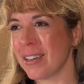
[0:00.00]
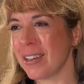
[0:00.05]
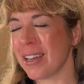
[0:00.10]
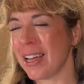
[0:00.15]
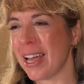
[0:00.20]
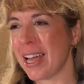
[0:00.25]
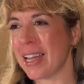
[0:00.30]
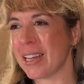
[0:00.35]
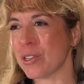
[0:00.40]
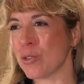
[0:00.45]

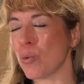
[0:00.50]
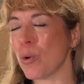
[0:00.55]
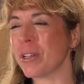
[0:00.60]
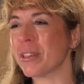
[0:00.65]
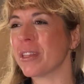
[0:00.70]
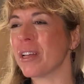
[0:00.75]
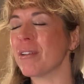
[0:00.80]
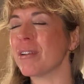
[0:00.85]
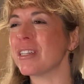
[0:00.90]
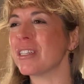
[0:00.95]
and what
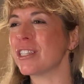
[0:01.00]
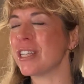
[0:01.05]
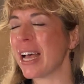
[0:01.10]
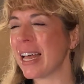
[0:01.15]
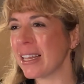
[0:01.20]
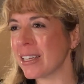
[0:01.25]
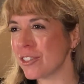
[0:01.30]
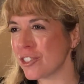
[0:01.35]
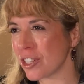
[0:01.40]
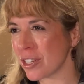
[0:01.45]
their
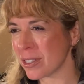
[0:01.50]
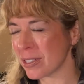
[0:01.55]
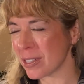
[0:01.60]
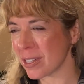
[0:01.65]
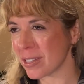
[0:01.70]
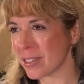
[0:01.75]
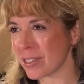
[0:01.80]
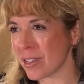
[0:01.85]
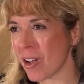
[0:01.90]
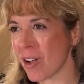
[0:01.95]

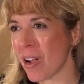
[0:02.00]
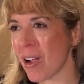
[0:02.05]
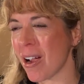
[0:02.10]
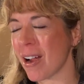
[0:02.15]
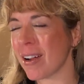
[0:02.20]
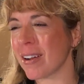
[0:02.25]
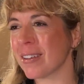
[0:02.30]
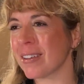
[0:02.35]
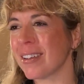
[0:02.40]
intelligences are.